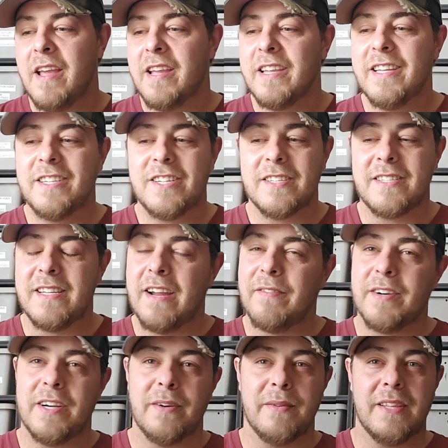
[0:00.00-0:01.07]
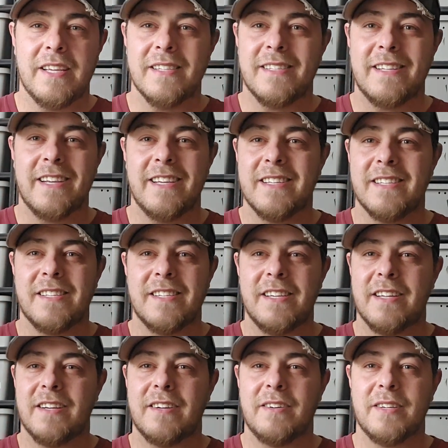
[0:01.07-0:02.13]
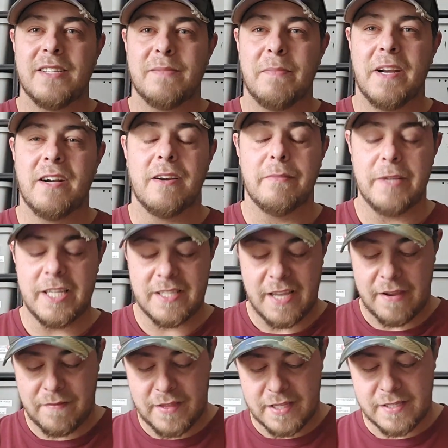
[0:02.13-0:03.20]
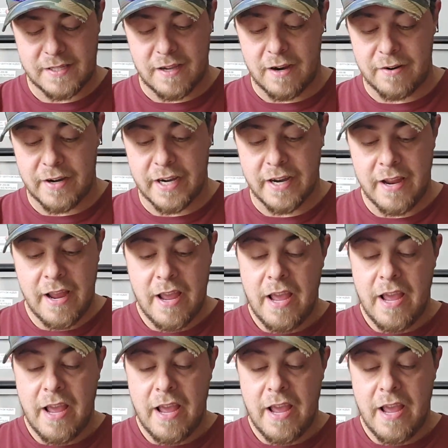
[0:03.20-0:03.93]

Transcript: You just never know these days. It's better to be safe than sorry.